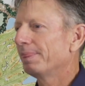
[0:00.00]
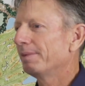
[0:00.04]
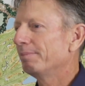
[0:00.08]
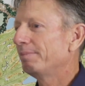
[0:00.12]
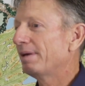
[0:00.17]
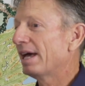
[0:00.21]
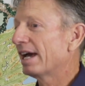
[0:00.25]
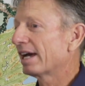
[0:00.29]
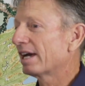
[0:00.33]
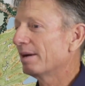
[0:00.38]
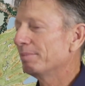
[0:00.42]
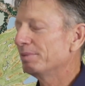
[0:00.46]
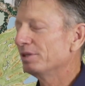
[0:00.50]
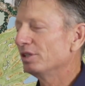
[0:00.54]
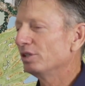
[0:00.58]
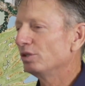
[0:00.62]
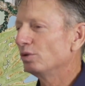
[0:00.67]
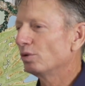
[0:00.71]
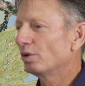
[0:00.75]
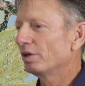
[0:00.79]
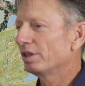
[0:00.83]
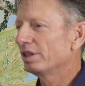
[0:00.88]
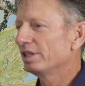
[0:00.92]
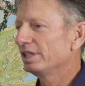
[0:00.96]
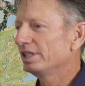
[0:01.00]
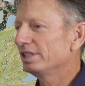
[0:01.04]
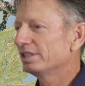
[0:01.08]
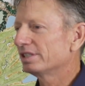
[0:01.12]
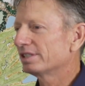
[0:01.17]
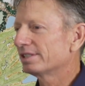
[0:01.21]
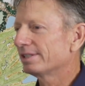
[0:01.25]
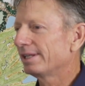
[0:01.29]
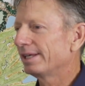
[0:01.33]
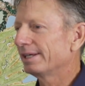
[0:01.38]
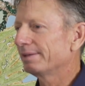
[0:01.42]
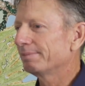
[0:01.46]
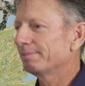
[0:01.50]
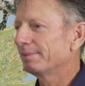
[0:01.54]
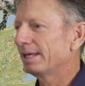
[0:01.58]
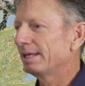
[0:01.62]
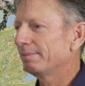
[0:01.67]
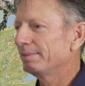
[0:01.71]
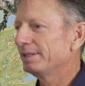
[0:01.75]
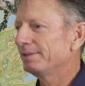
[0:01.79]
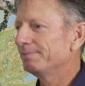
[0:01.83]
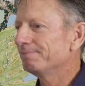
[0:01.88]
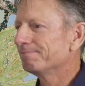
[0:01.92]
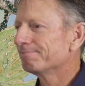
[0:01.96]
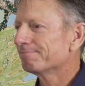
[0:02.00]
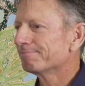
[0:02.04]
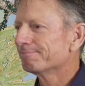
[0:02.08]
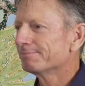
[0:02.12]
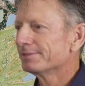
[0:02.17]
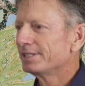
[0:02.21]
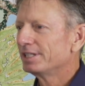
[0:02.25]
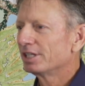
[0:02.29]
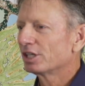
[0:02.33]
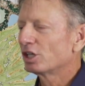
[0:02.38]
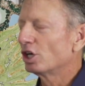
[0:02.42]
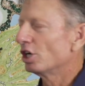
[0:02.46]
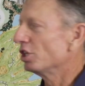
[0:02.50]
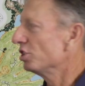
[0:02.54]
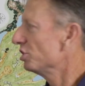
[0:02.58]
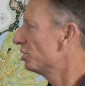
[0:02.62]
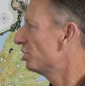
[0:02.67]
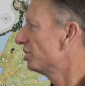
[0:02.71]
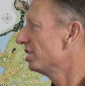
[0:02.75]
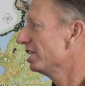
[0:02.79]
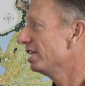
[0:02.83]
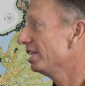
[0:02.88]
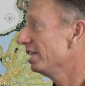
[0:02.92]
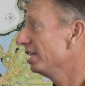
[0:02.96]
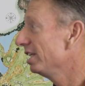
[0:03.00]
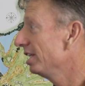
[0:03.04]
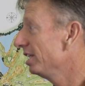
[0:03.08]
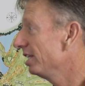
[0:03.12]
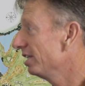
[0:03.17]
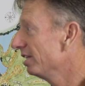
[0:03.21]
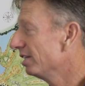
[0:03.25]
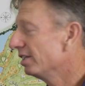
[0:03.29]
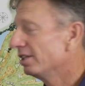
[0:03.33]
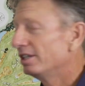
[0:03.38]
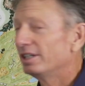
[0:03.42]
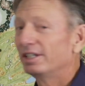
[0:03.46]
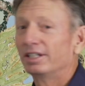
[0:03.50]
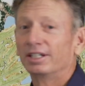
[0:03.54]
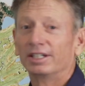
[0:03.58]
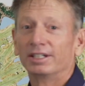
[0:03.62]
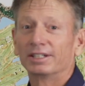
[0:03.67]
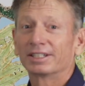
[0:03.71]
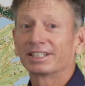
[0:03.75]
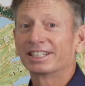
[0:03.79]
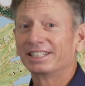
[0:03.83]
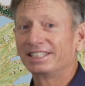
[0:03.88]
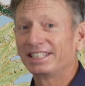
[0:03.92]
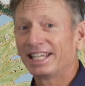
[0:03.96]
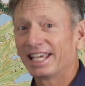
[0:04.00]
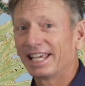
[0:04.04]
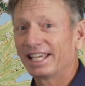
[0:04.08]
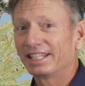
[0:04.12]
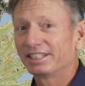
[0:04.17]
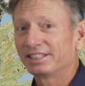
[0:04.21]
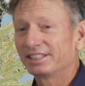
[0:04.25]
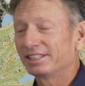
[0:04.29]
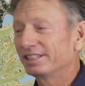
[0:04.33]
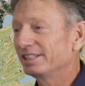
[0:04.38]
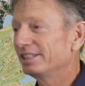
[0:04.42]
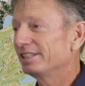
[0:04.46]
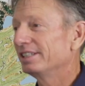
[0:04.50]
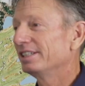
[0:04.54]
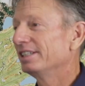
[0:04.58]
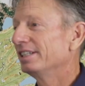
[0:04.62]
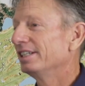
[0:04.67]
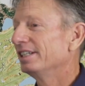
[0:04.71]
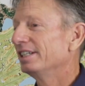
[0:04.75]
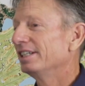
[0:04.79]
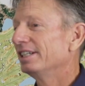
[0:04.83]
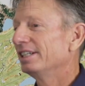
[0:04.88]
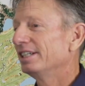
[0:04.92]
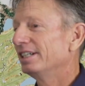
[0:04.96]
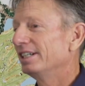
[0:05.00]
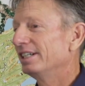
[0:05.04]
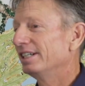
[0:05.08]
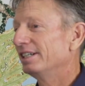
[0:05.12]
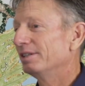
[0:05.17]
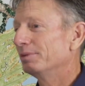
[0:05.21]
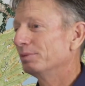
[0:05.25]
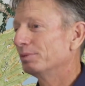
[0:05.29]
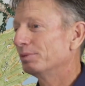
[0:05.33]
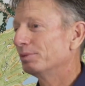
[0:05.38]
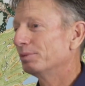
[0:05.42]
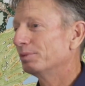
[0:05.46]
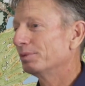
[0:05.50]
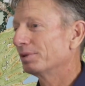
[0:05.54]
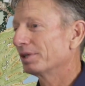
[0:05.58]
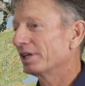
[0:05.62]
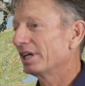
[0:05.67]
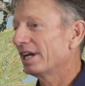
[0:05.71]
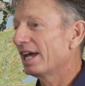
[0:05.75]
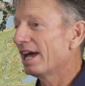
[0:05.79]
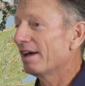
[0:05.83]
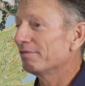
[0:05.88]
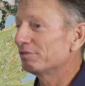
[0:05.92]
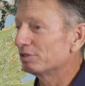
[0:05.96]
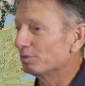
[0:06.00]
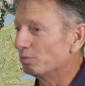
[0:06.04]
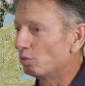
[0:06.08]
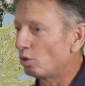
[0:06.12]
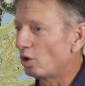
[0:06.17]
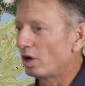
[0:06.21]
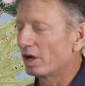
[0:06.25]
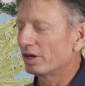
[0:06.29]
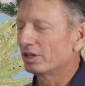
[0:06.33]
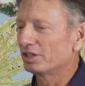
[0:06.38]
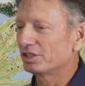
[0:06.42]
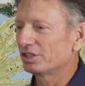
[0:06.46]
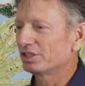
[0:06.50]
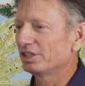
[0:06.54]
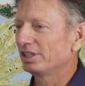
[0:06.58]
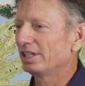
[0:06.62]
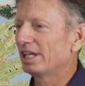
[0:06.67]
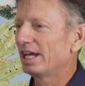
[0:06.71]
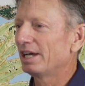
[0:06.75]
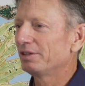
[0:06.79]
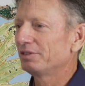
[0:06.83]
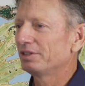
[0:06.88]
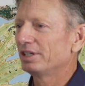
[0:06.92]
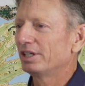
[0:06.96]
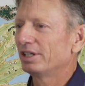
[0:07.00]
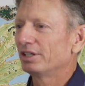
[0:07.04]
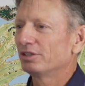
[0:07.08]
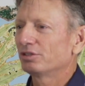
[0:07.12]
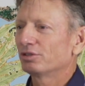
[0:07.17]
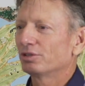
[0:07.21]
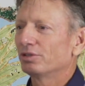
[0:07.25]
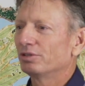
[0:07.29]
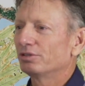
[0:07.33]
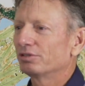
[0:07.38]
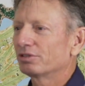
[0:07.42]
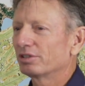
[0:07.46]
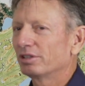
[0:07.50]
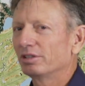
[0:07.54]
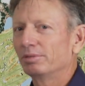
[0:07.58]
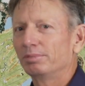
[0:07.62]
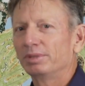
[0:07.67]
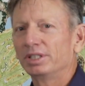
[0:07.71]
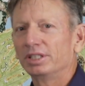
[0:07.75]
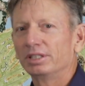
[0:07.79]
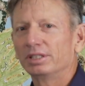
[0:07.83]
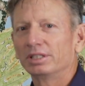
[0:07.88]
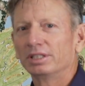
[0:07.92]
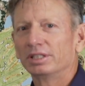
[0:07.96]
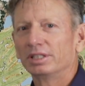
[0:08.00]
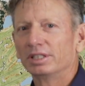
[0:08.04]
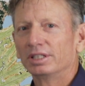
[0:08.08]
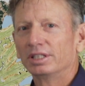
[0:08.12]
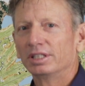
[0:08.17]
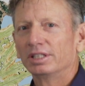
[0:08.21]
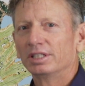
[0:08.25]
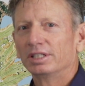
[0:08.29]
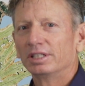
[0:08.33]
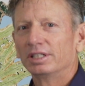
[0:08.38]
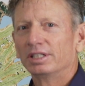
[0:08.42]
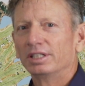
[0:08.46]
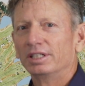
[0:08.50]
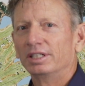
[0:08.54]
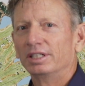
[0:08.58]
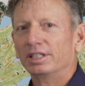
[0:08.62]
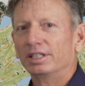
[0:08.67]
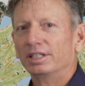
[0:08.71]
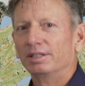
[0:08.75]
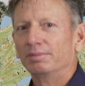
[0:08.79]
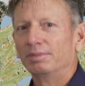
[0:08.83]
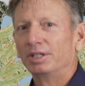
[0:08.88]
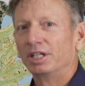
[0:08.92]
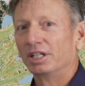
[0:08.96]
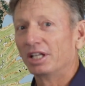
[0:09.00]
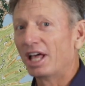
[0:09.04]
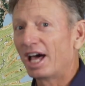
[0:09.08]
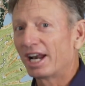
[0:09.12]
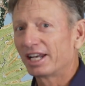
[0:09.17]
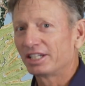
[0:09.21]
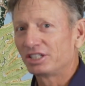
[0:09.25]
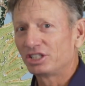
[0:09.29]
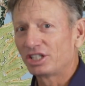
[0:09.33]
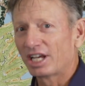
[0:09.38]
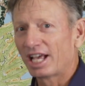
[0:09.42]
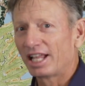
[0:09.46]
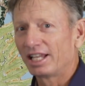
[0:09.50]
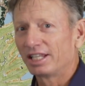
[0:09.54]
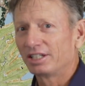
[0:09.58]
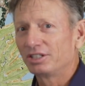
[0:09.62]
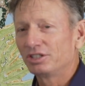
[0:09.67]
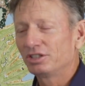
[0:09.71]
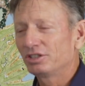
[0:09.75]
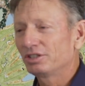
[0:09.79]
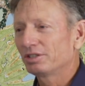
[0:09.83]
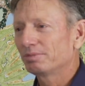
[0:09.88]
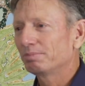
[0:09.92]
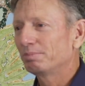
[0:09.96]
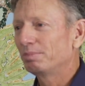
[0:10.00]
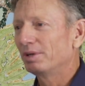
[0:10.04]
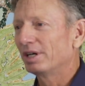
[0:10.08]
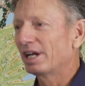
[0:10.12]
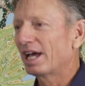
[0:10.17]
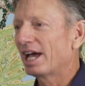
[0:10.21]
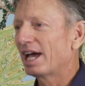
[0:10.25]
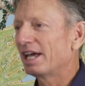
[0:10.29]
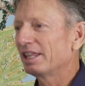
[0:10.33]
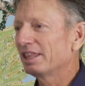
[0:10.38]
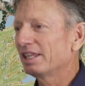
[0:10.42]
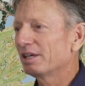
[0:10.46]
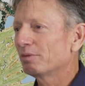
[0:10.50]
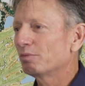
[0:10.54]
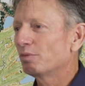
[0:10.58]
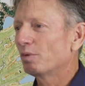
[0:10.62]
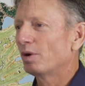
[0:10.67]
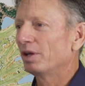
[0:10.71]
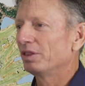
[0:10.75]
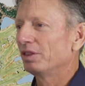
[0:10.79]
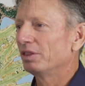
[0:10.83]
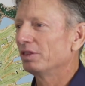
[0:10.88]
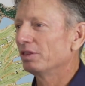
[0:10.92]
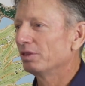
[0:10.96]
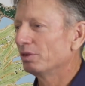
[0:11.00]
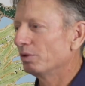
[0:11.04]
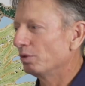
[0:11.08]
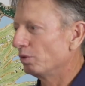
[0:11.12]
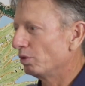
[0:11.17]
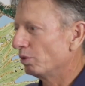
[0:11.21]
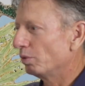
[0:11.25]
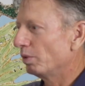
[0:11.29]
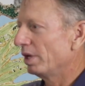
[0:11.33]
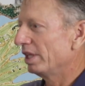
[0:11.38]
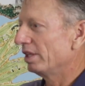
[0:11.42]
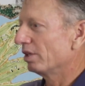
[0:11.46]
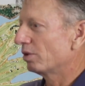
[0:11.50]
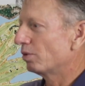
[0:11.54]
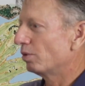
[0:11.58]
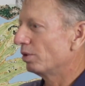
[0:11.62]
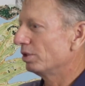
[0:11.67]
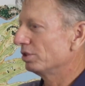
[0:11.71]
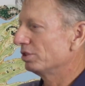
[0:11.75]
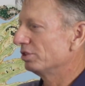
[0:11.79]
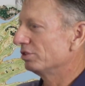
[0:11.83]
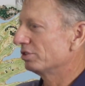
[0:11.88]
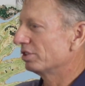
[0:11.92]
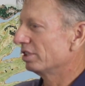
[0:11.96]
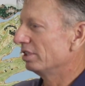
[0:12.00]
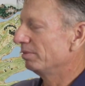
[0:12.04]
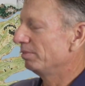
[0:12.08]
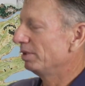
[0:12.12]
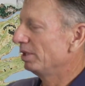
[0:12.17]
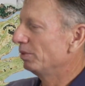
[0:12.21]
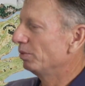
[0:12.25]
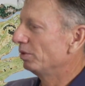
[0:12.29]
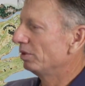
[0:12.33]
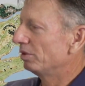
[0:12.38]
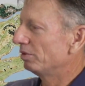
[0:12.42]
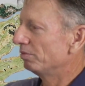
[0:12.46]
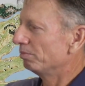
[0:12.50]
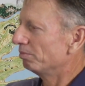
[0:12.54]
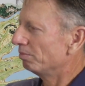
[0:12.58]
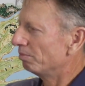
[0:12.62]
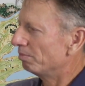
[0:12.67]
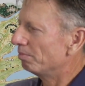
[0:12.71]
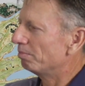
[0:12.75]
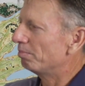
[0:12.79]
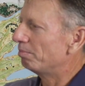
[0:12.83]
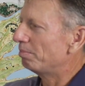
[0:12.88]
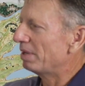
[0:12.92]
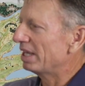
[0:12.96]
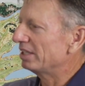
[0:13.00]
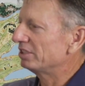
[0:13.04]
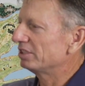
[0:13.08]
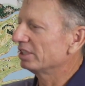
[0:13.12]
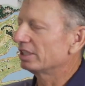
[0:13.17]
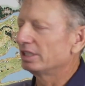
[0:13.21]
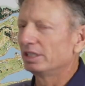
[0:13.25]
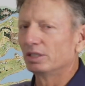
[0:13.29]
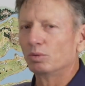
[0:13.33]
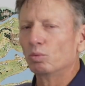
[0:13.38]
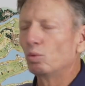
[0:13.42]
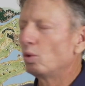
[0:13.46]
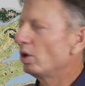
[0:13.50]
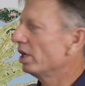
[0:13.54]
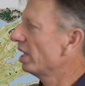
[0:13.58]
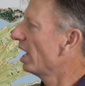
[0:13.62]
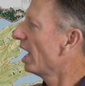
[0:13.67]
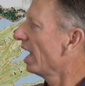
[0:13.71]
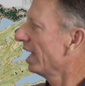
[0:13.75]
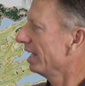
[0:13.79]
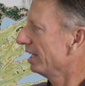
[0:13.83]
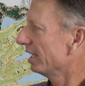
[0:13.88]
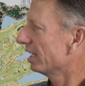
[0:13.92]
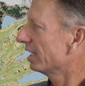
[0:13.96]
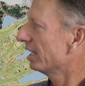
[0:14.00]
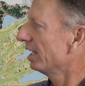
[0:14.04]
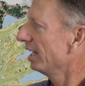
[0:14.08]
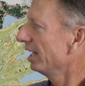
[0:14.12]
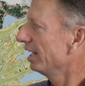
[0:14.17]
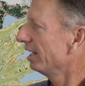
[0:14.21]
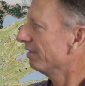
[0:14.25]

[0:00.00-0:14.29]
back up in the Northeast, like maybe Garden City, Catanset. We're going to have some water still out there, so there's going to be a lot of challenge. But I think the way the course is going to be with basically one height of cut